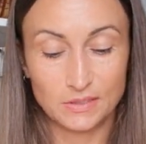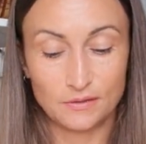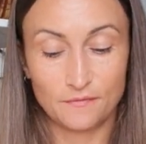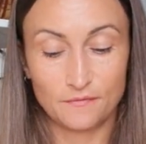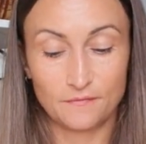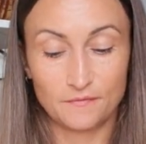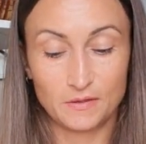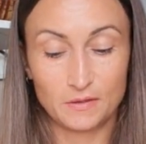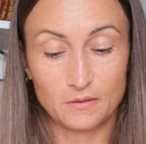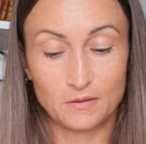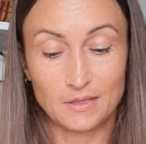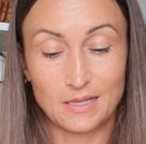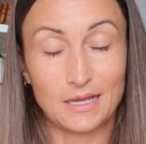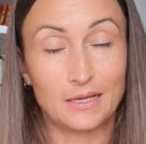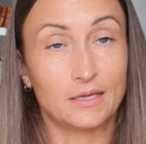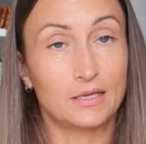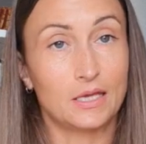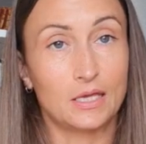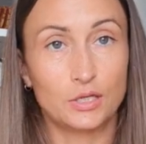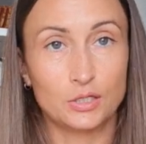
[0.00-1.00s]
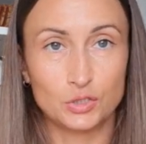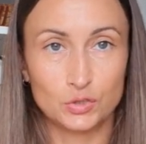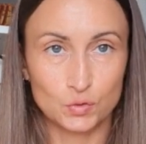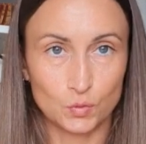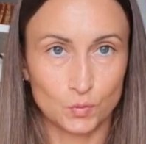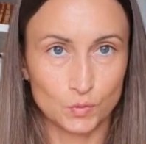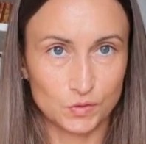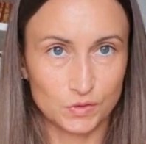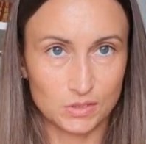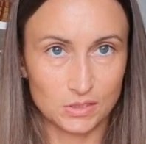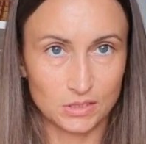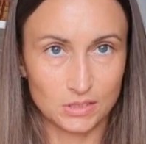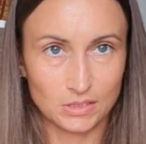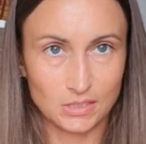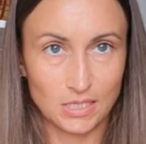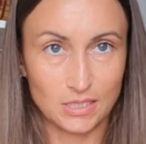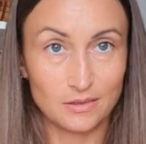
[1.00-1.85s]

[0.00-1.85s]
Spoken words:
they feel like exhausted,